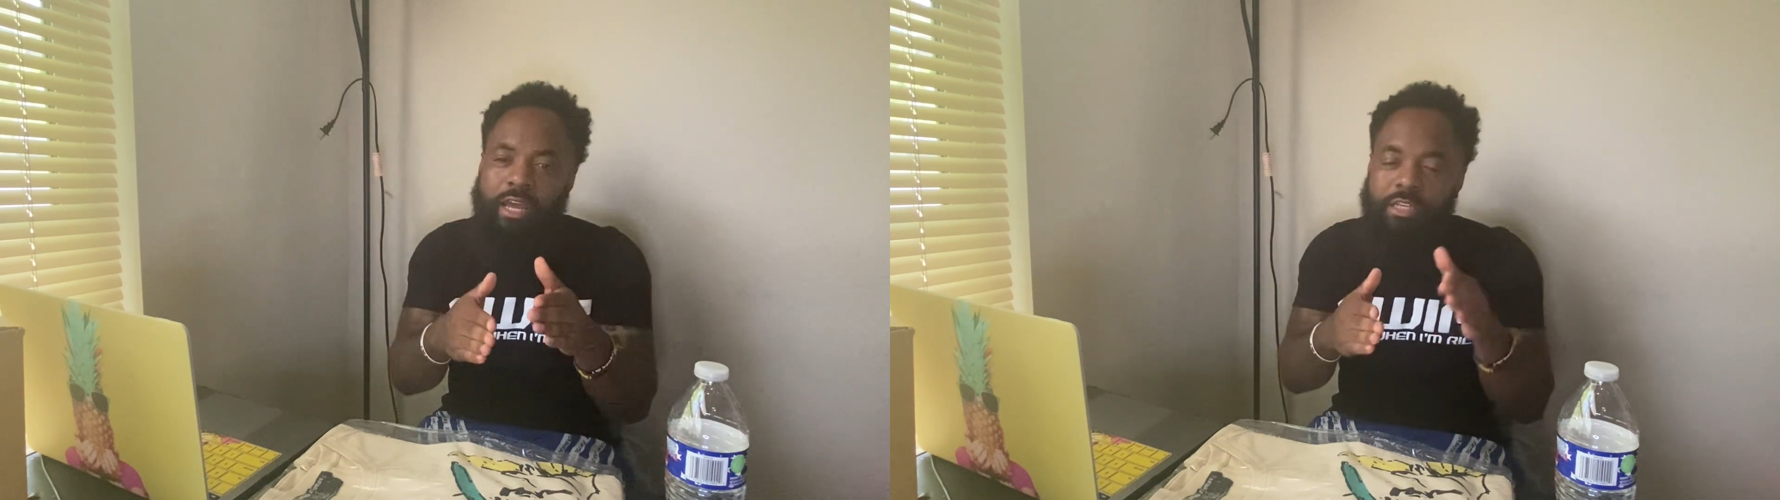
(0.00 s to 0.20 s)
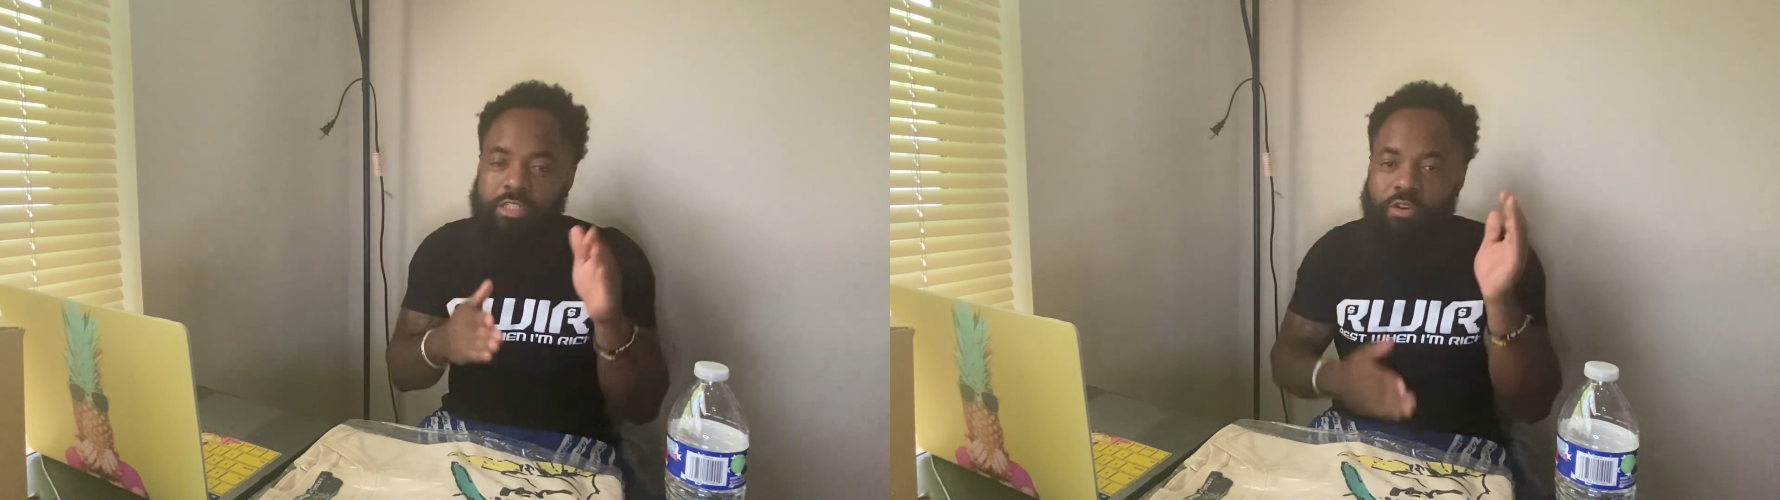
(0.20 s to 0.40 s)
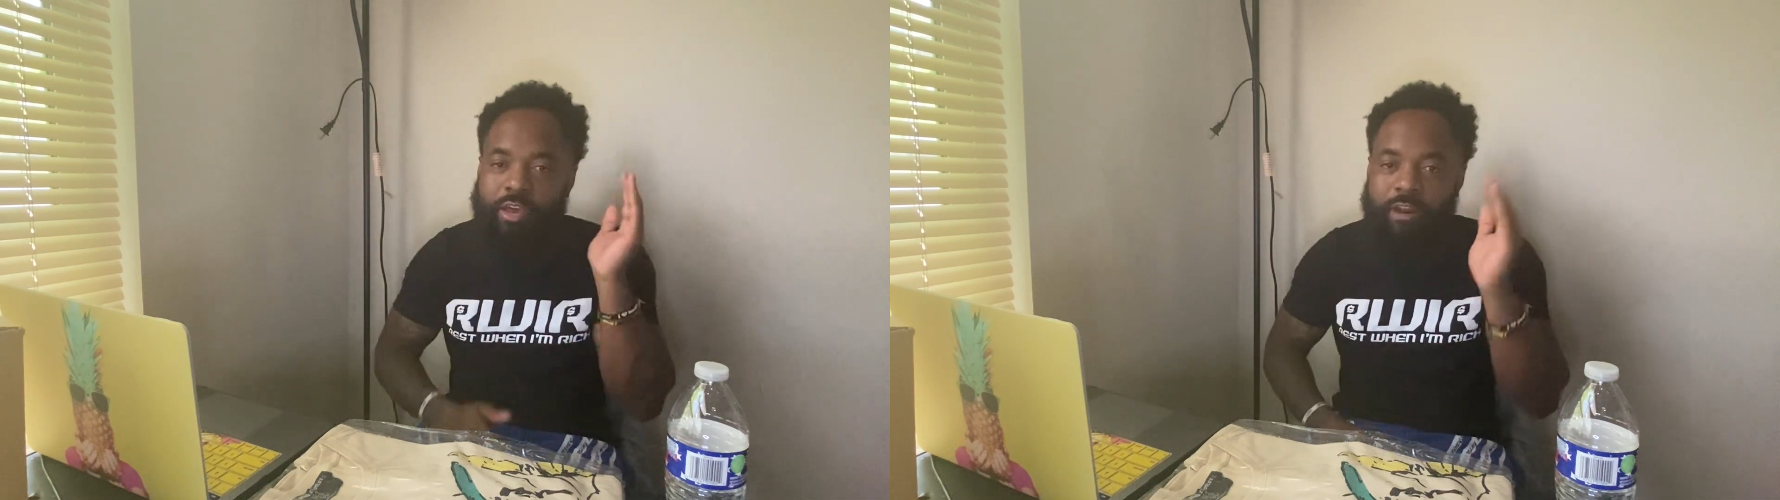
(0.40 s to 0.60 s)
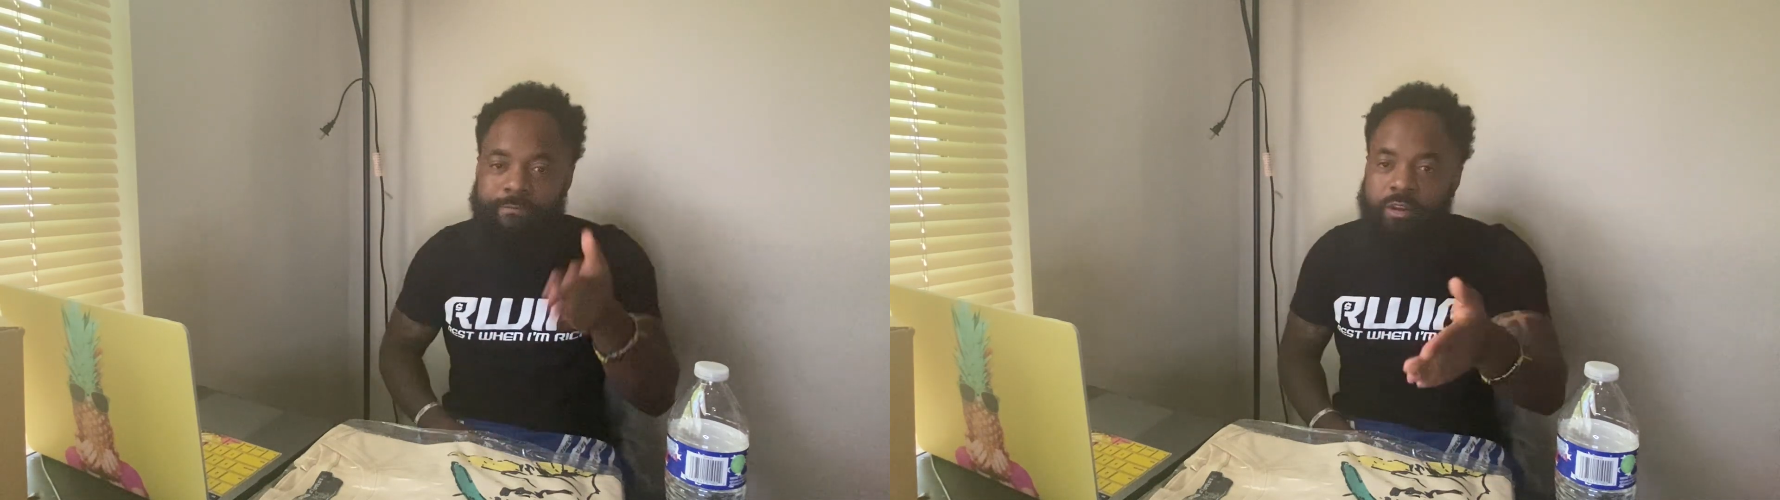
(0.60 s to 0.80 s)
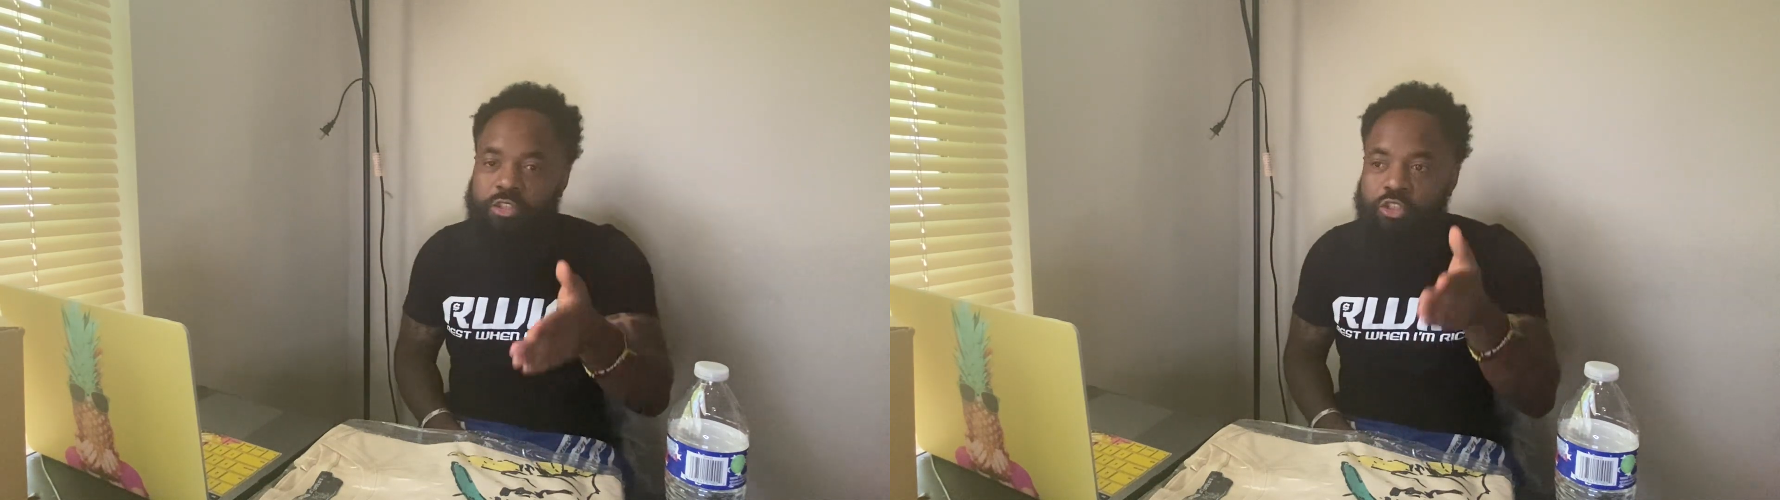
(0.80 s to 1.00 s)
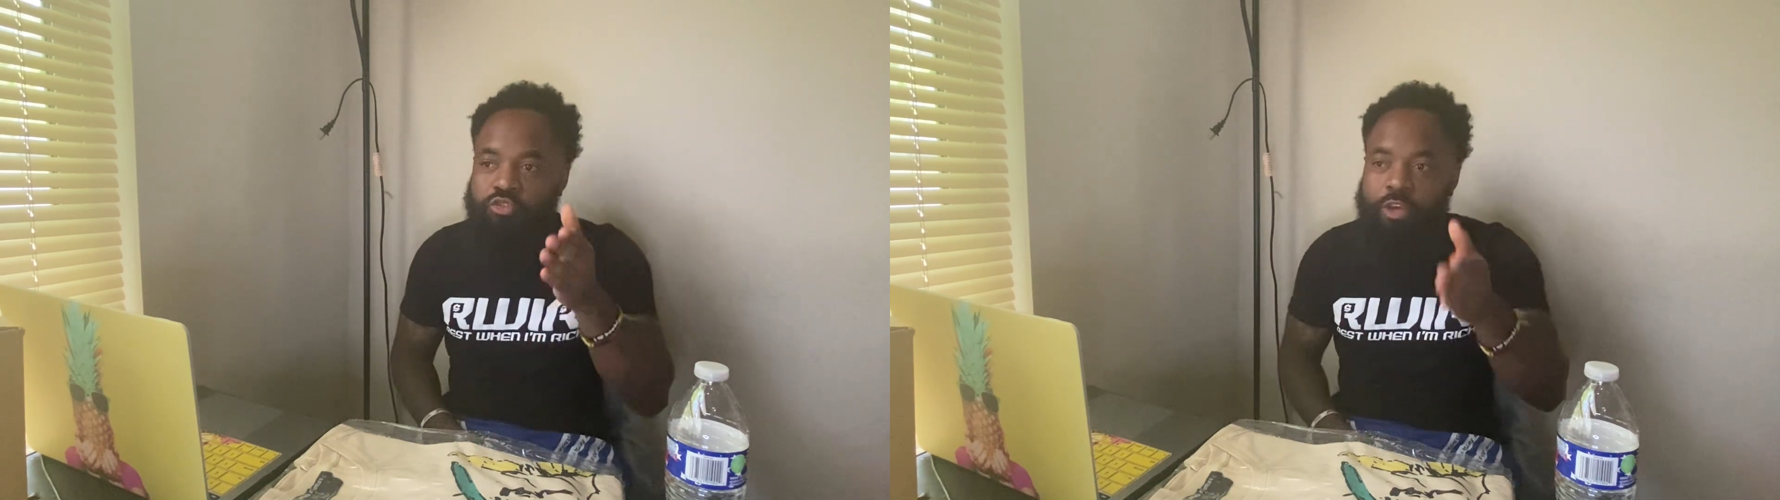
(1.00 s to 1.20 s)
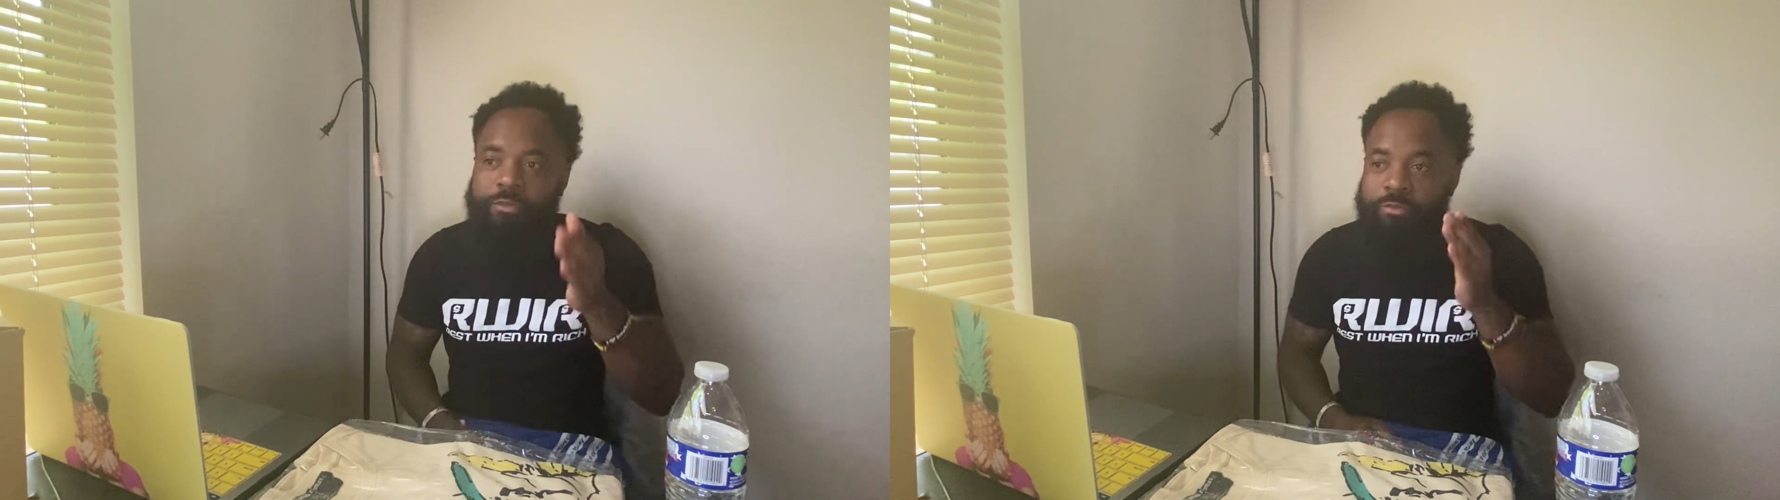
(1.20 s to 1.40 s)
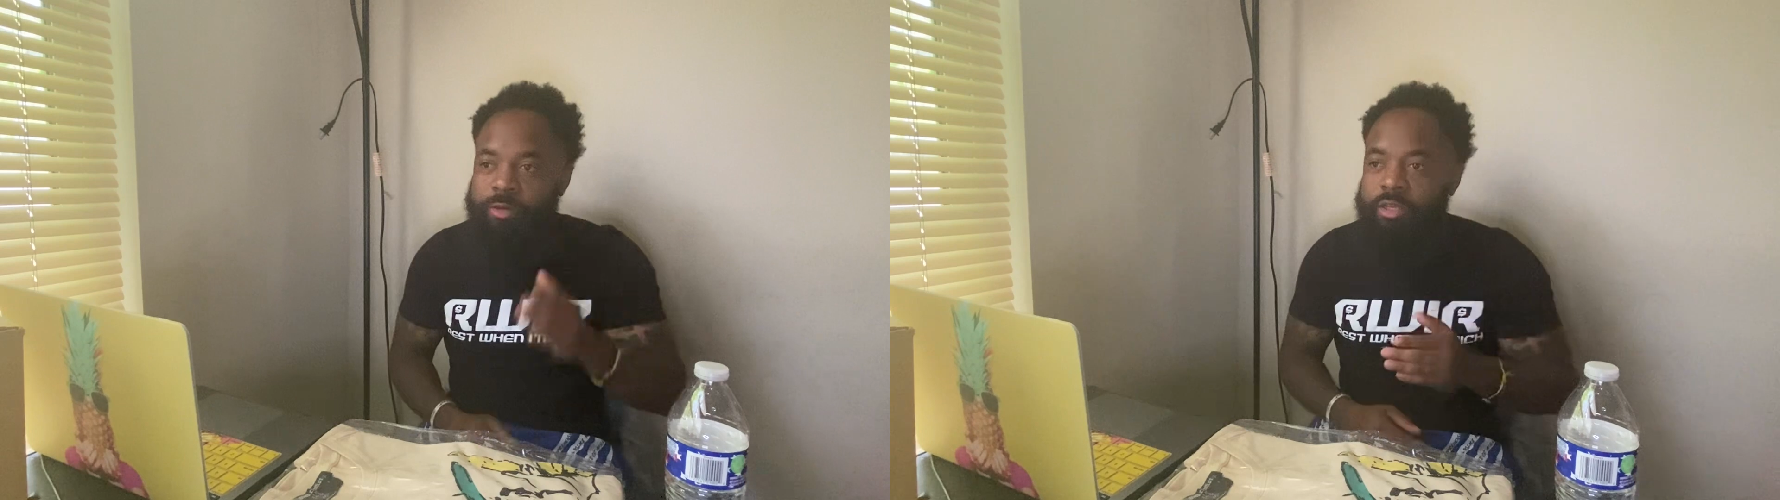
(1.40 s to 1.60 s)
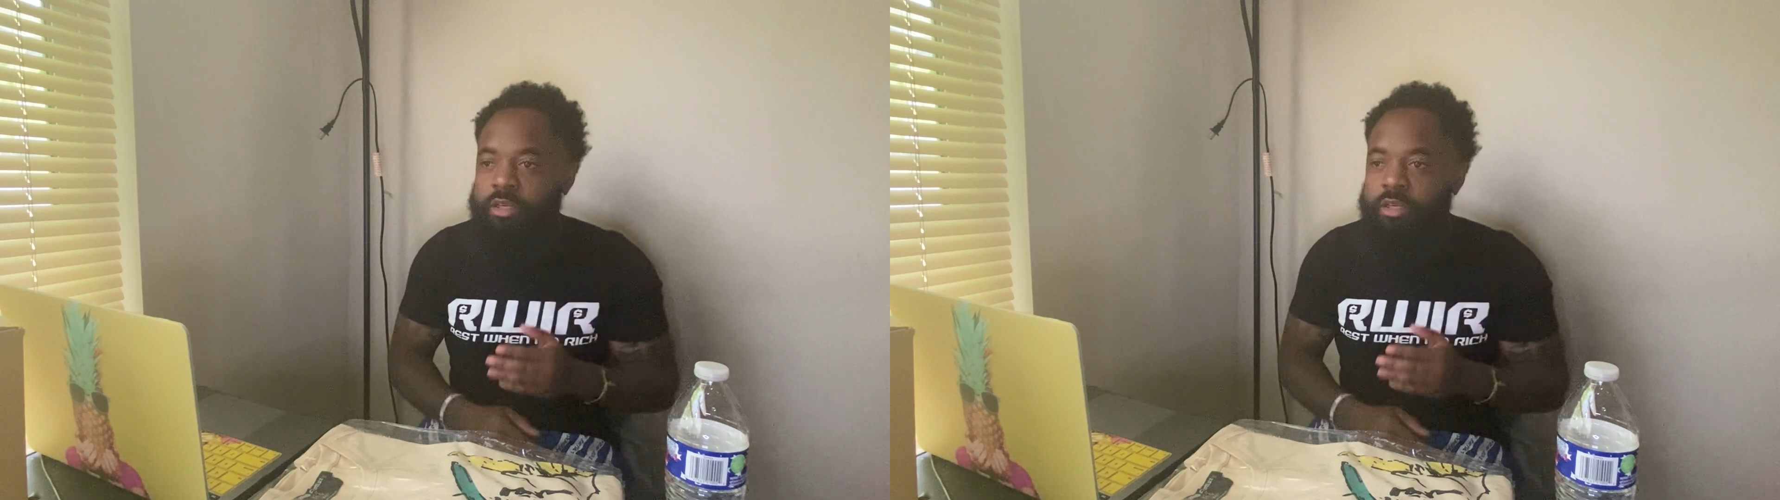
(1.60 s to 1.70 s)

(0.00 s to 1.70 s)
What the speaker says: I still gotta finish the drop 3,